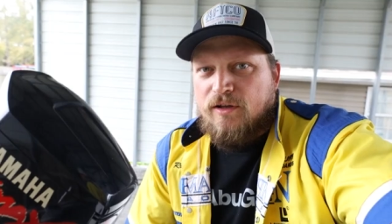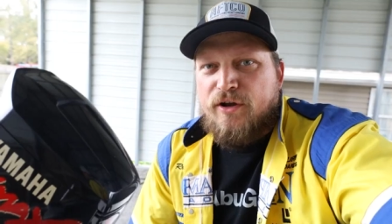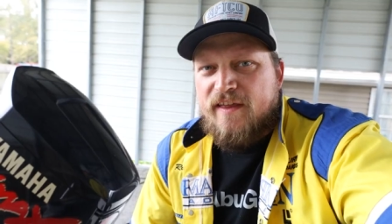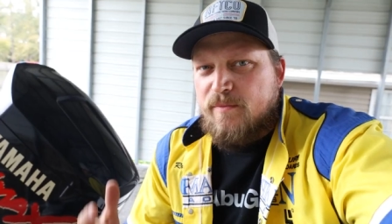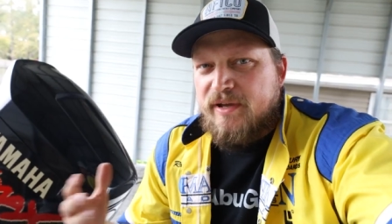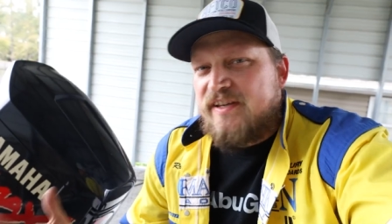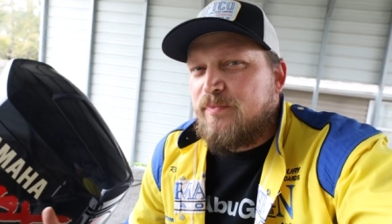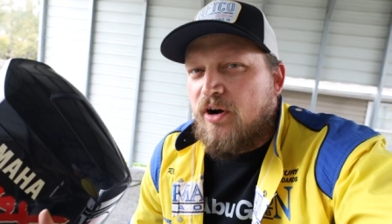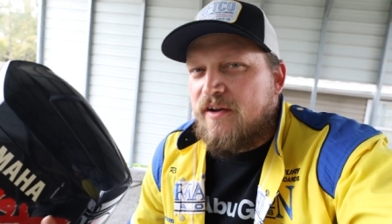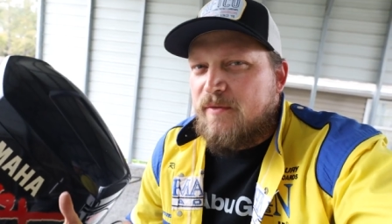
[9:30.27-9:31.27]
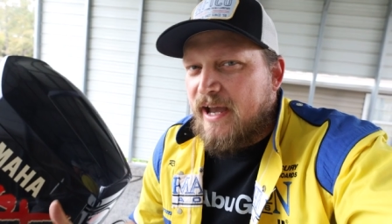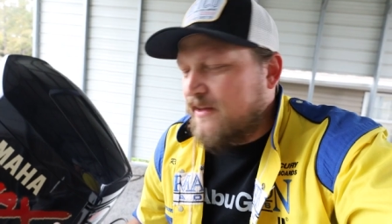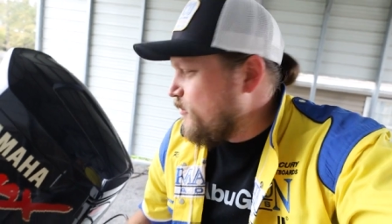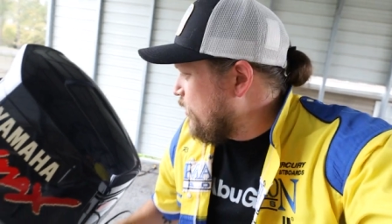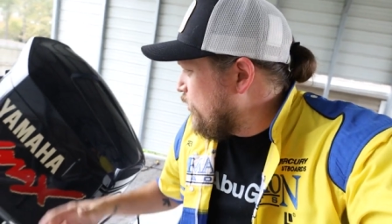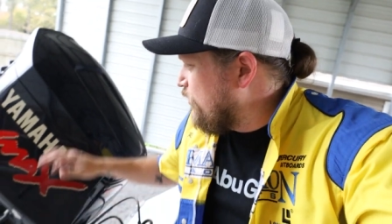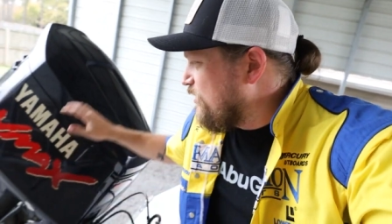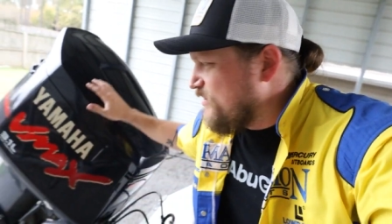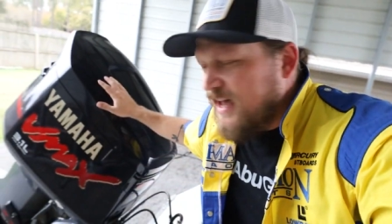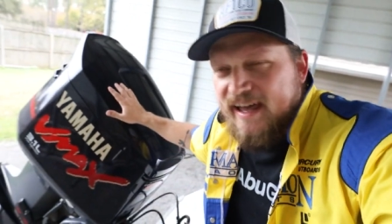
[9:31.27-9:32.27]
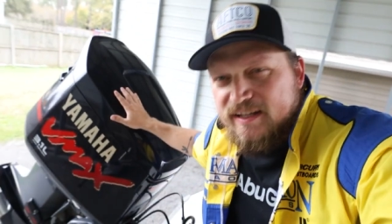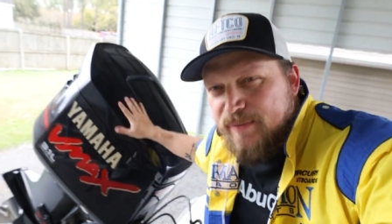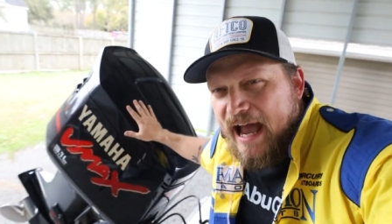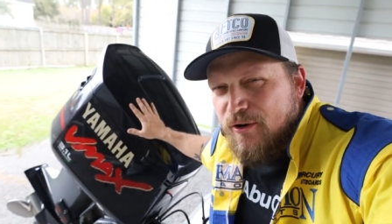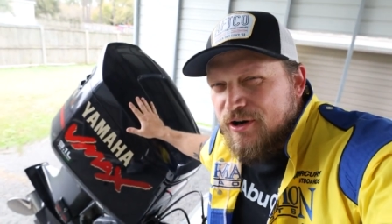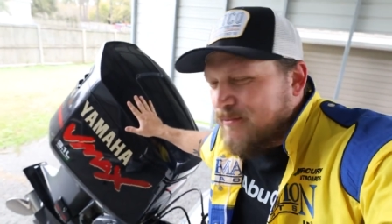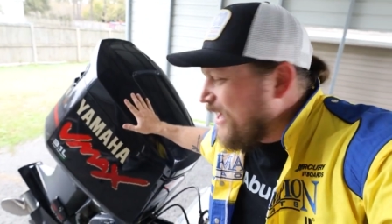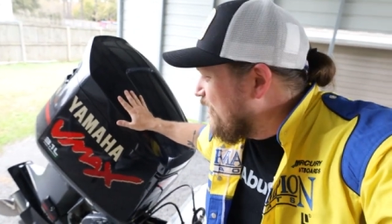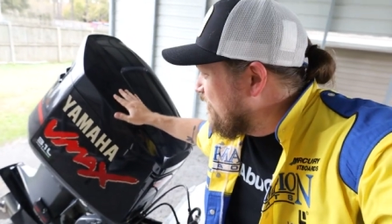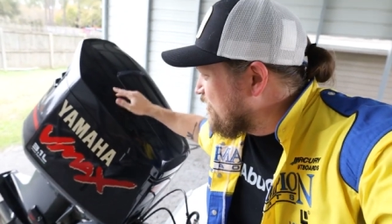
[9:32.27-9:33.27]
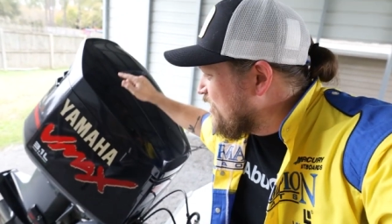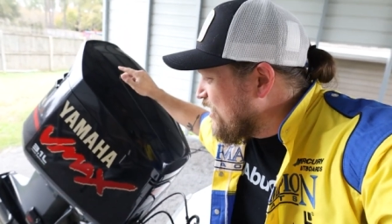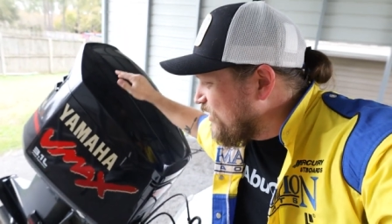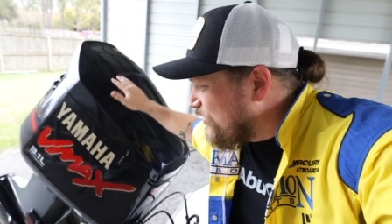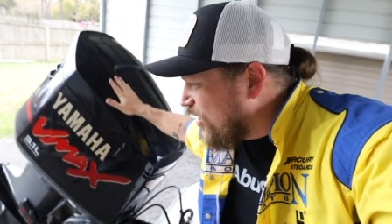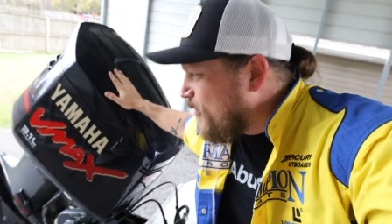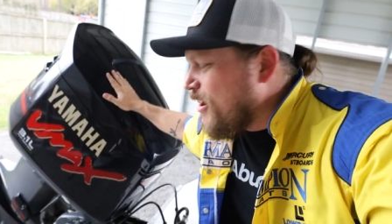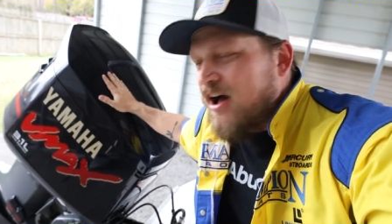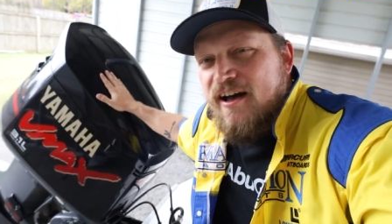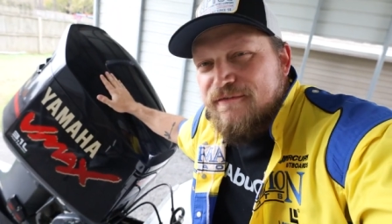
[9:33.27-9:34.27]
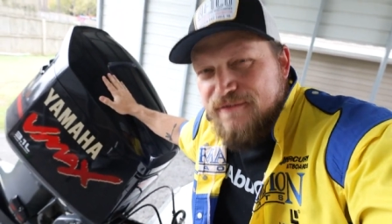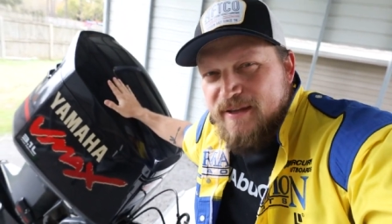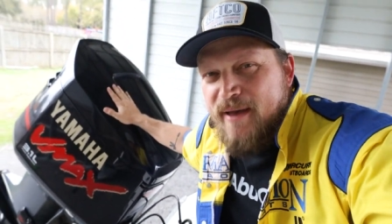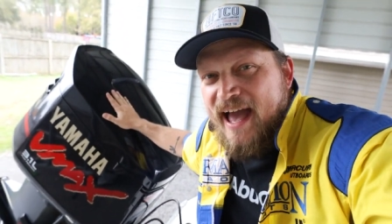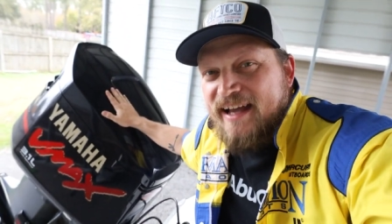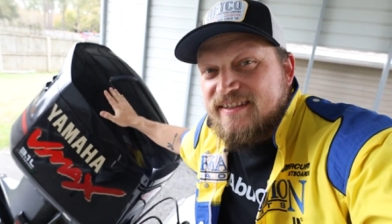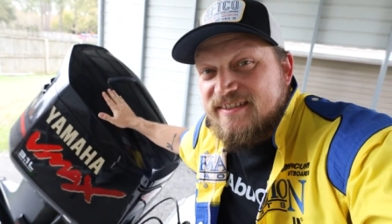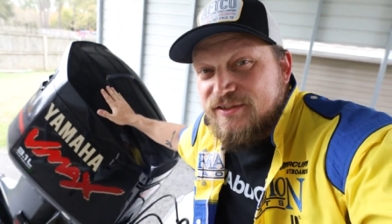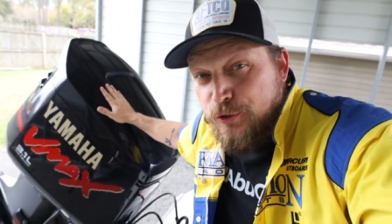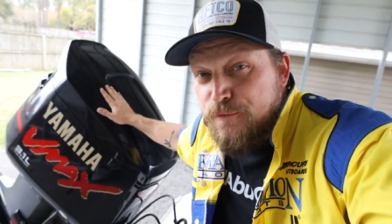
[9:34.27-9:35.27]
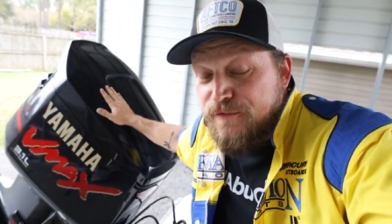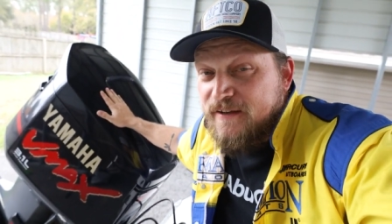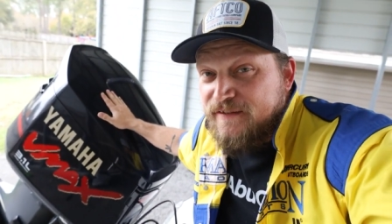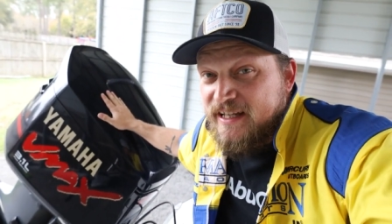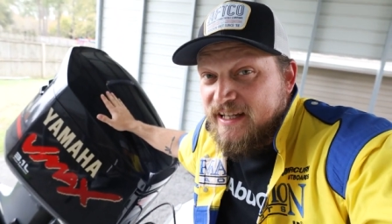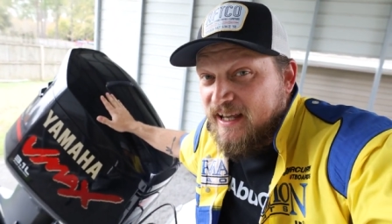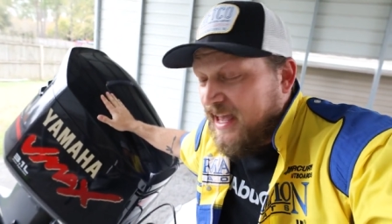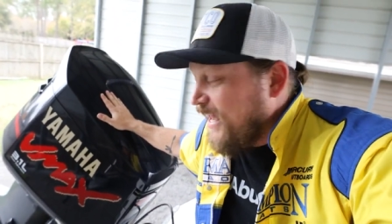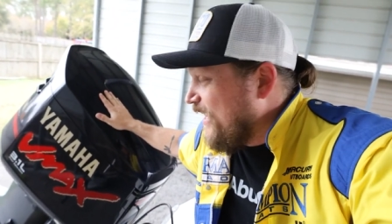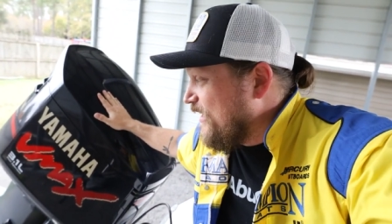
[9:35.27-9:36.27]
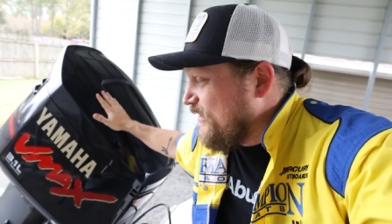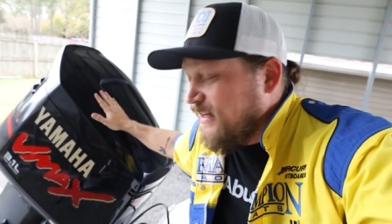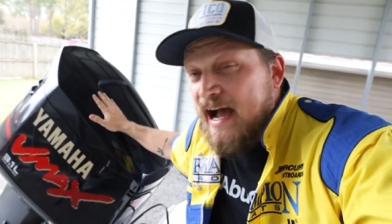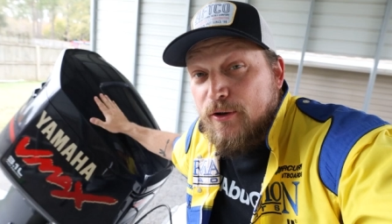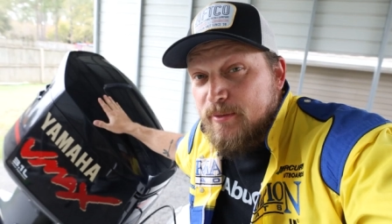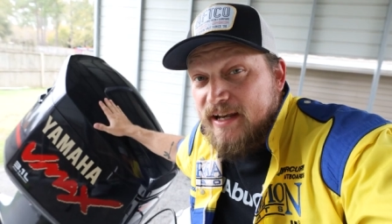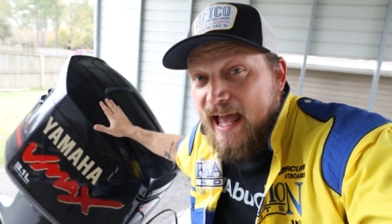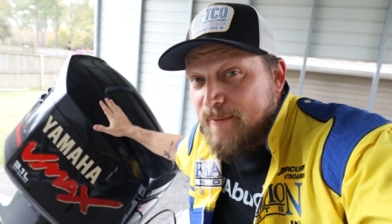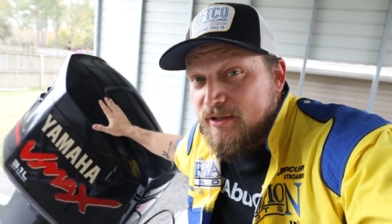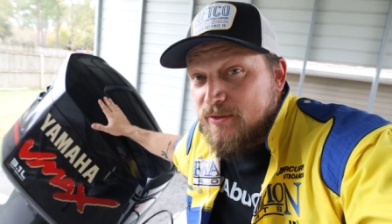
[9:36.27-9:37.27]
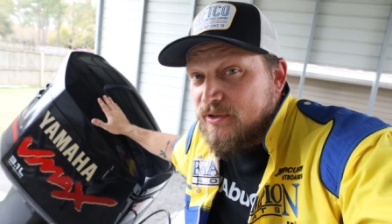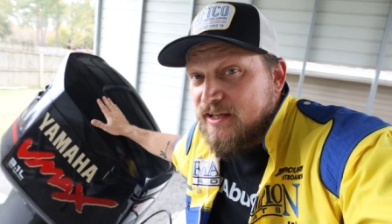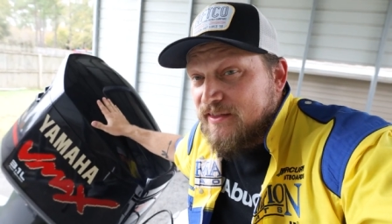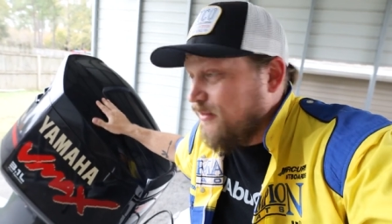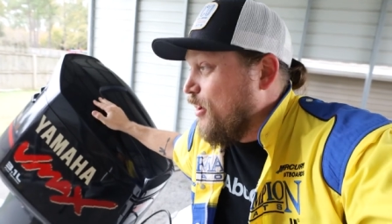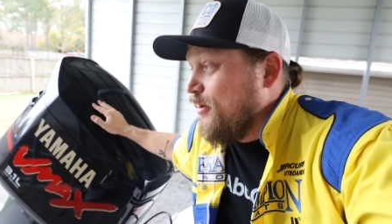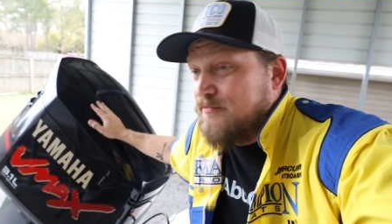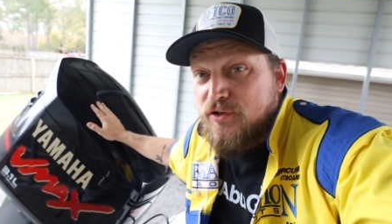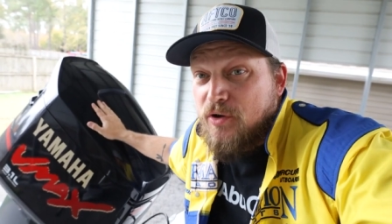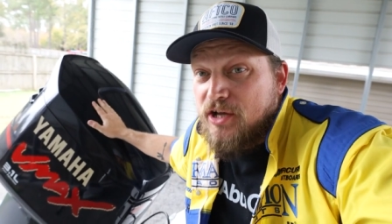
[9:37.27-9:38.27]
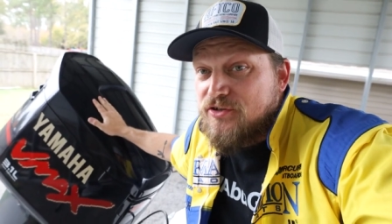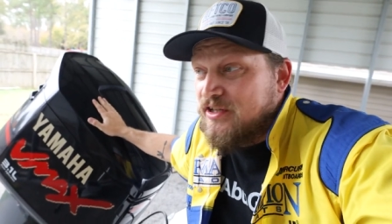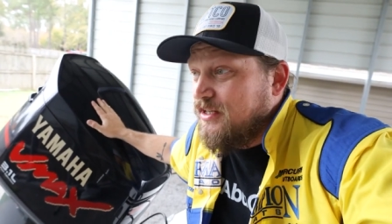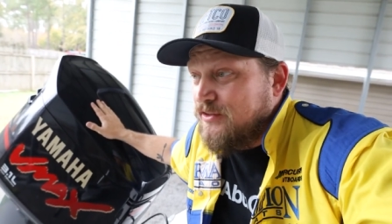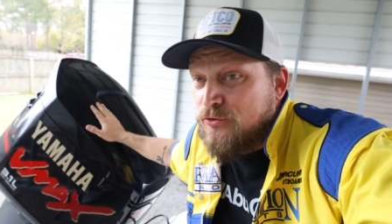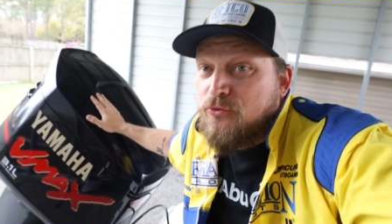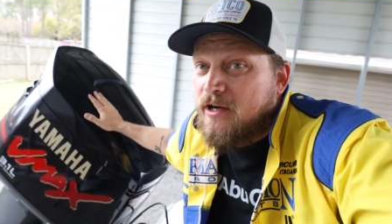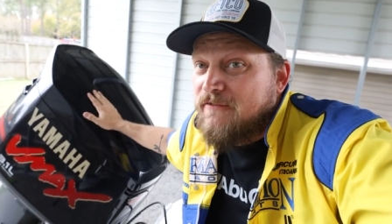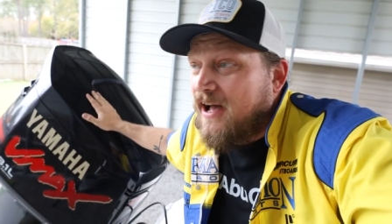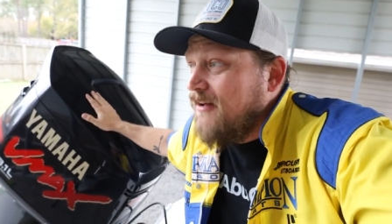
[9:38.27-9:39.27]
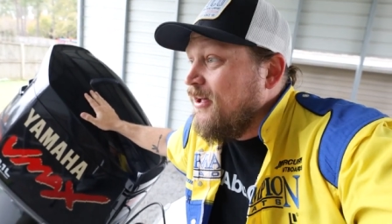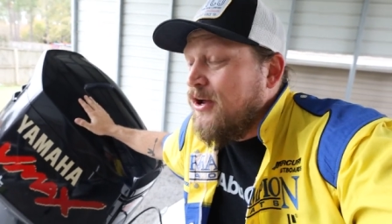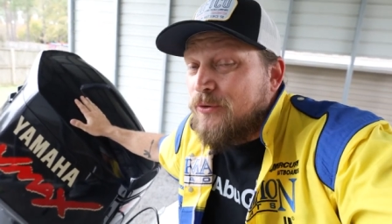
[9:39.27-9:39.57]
Okay, the biggest part of the back of the boat is that it's powered by this Yamaha VMAX 250, and I would have been happy with a 200, a 225.